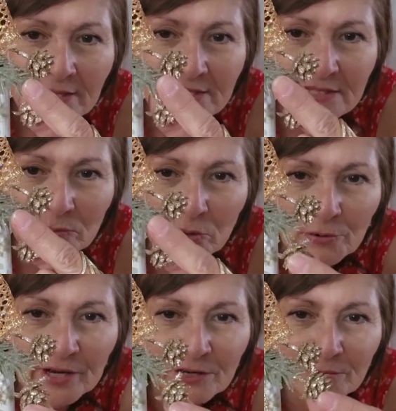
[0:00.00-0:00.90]
some
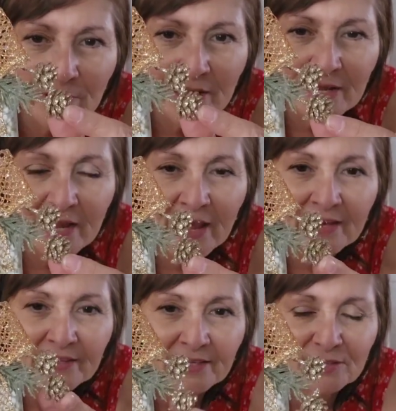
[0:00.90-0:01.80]
greenery,
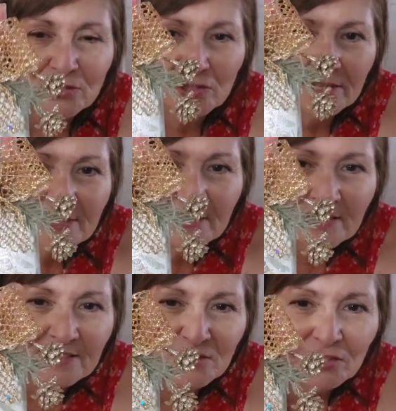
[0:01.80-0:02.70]
and then
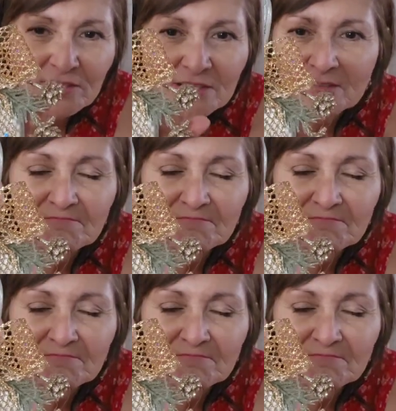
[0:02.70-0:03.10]
just